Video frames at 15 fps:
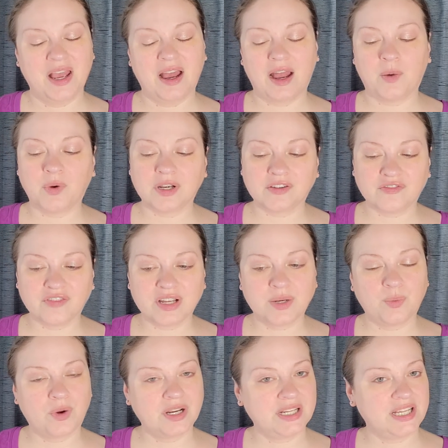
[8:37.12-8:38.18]
I want to read
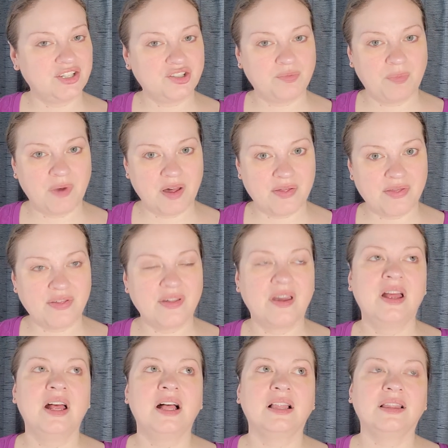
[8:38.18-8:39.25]
one each month.
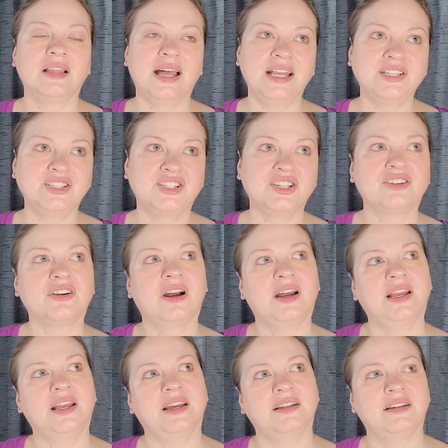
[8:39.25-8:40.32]
Last year, I
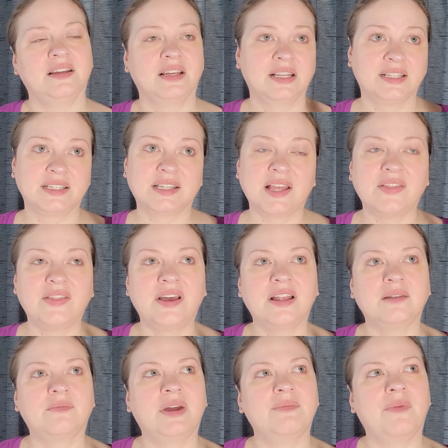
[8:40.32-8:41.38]
had said that
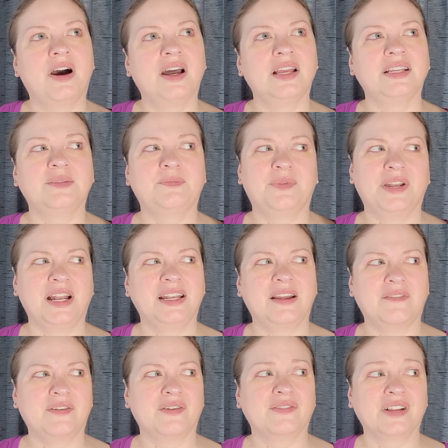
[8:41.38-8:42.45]
in my mind, but I
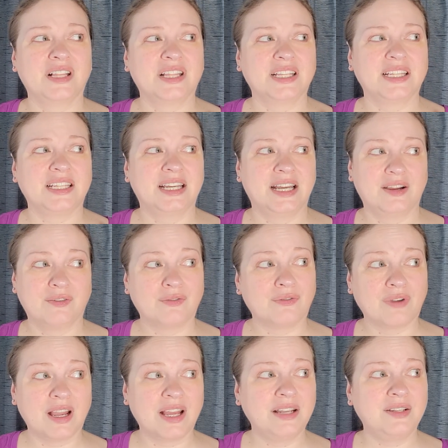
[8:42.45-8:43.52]
never really
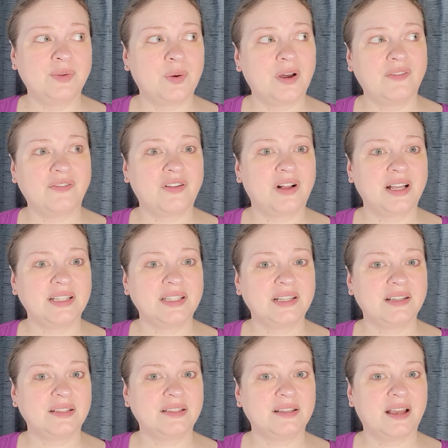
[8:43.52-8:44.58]
read 12
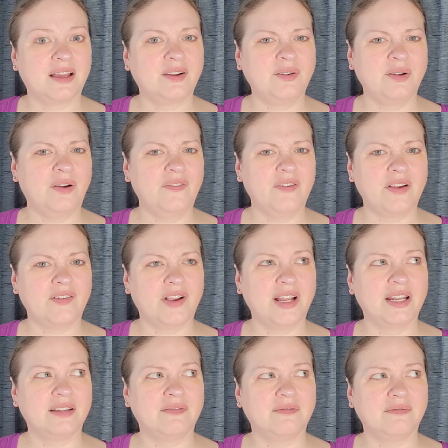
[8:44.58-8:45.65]
classics. I don't know if I
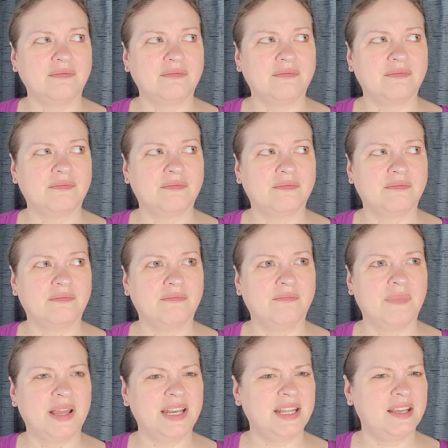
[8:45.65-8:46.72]
read
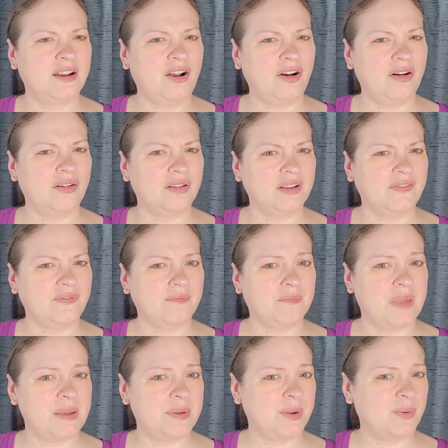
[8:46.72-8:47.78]
many at all, if
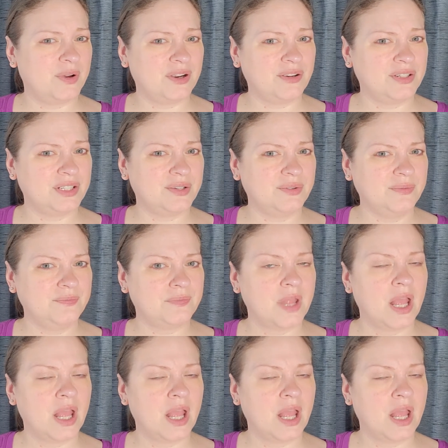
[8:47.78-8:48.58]
maybe one or two.